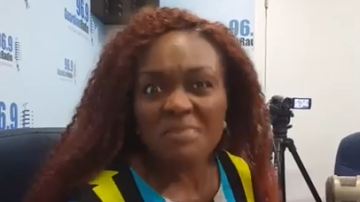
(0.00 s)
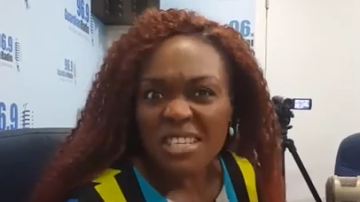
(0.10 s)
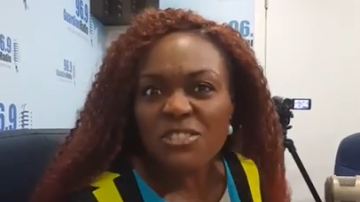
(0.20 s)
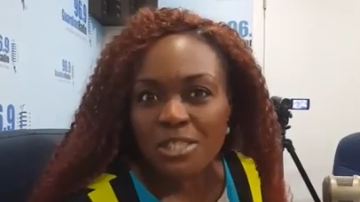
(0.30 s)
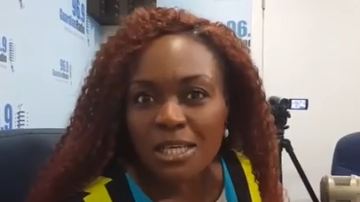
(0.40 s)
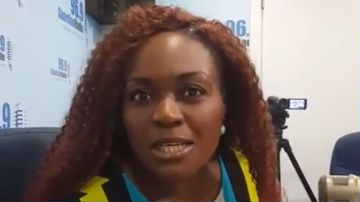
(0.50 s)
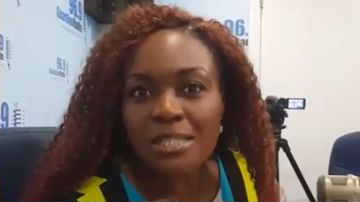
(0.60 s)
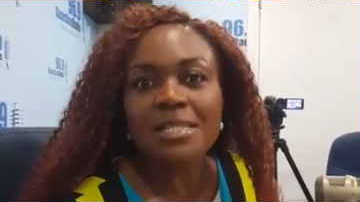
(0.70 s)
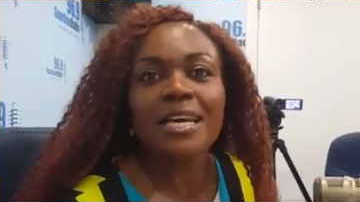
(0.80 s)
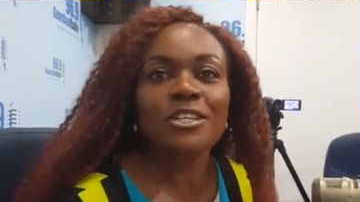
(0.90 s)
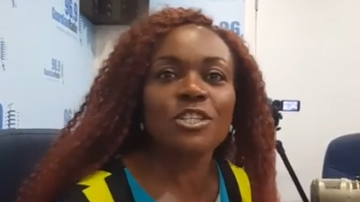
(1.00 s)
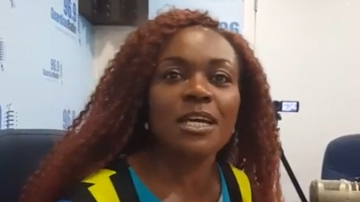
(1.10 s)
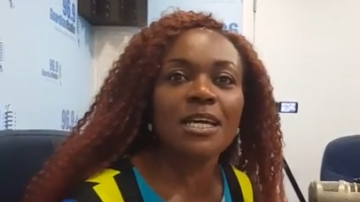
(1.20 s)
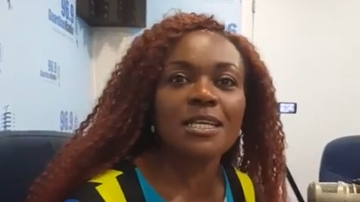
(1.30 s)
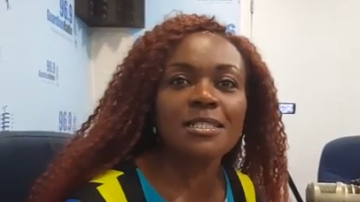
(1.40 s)
entertains,
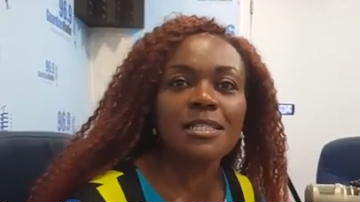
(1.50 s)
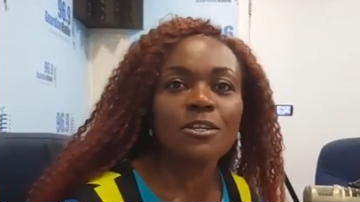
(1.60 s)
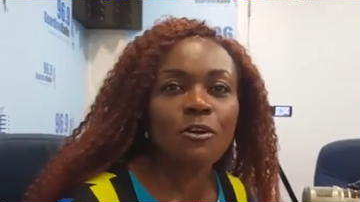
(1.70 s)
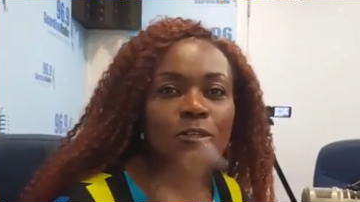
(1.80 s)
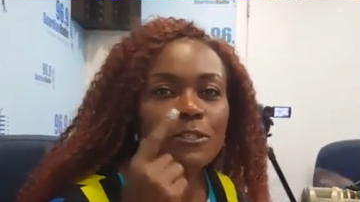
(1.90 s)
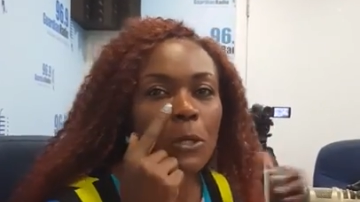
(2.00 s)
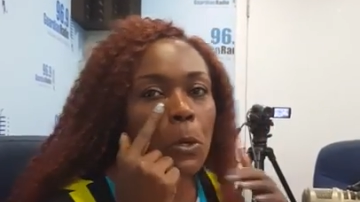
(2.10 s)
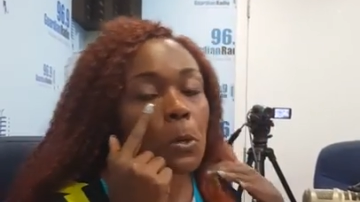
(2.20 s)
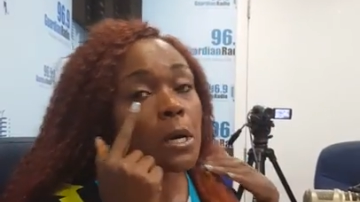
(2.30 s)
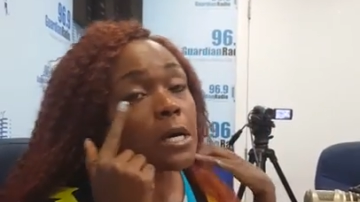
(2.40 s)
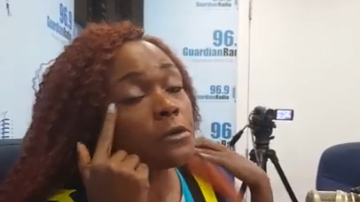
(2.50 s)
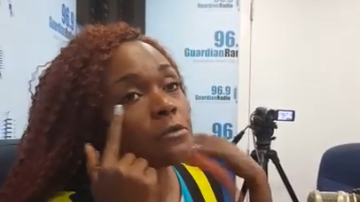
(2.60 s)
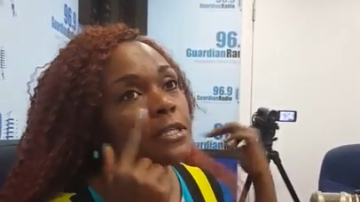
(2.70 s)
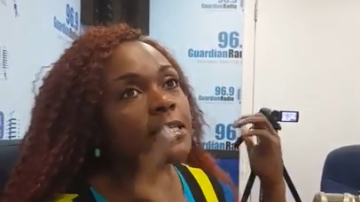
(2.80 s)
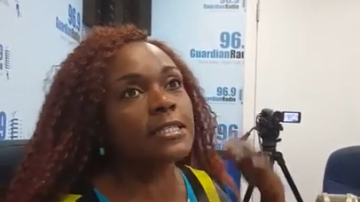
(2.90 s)
educates, and also
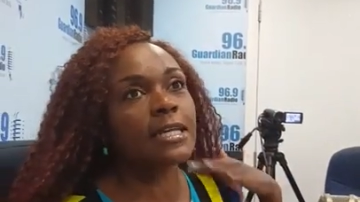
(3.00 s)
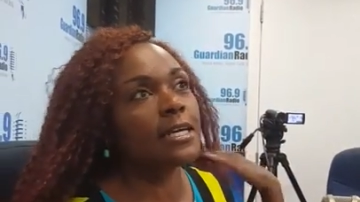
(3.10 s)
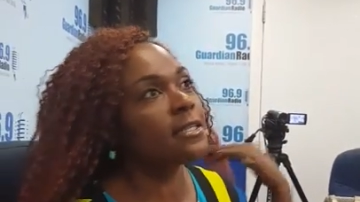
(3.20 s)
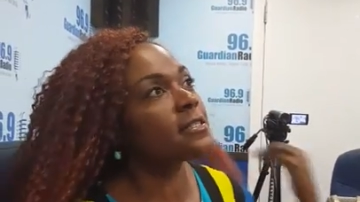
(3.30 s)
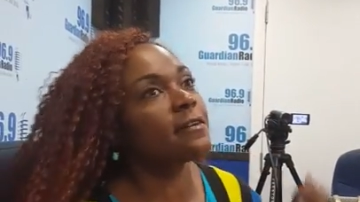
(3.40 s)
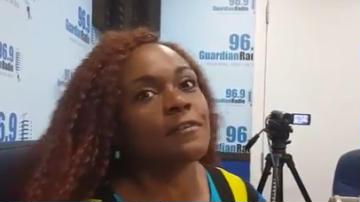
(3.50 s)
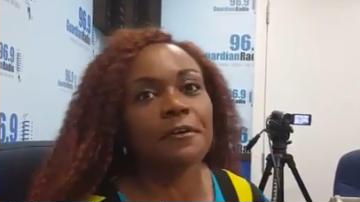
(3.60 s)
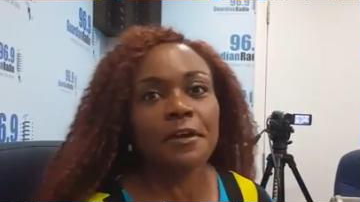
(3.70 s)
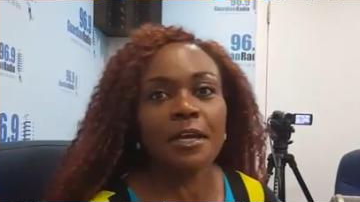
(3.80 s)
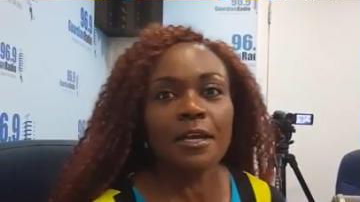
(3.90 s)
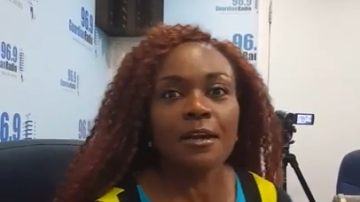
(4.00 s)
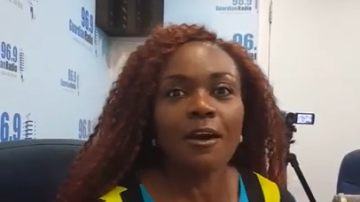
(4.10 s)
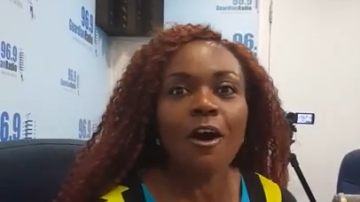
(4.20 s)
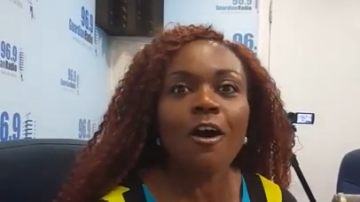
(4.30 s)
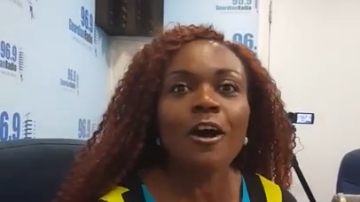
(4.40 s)
really takes a very
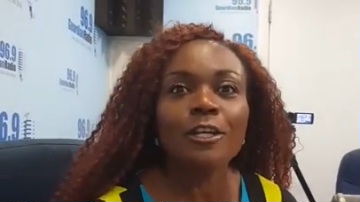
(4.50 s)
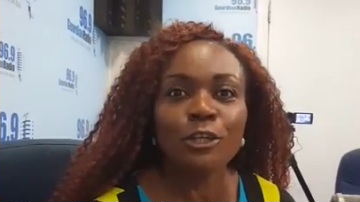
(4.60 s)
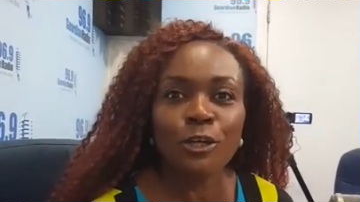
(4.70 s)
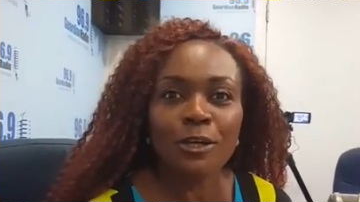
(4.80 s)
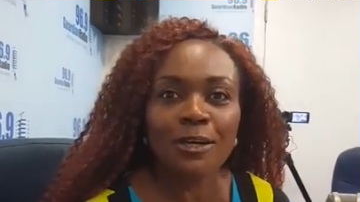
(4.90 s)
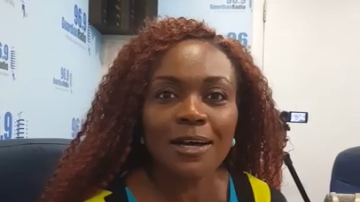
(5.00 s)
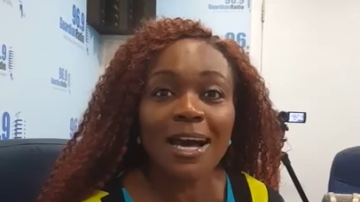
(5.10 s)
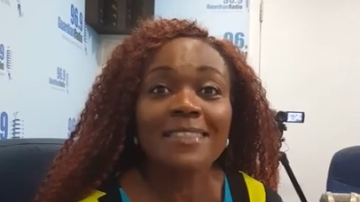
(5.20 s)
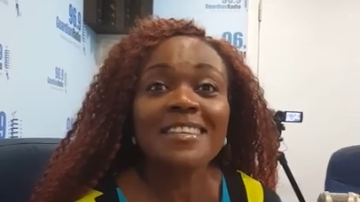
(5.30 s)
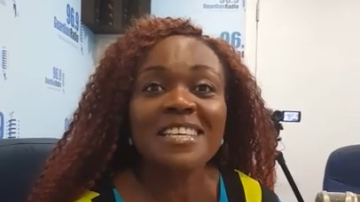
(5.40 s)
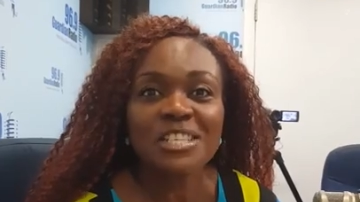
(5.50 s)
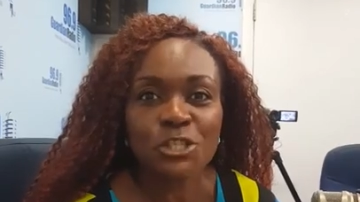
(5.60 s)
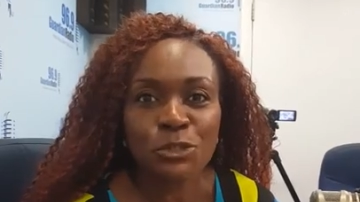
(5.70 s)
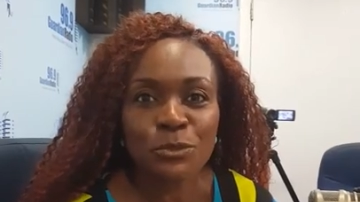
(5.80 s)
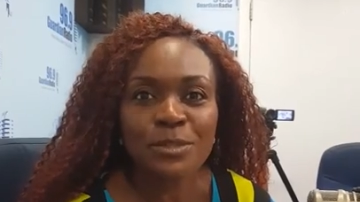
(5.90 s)
hard look at the
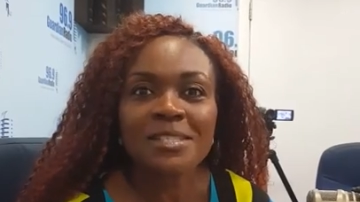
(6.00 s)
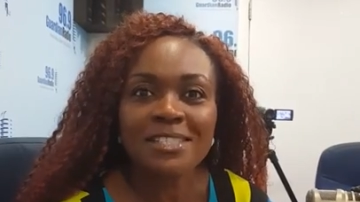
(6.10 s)
issues.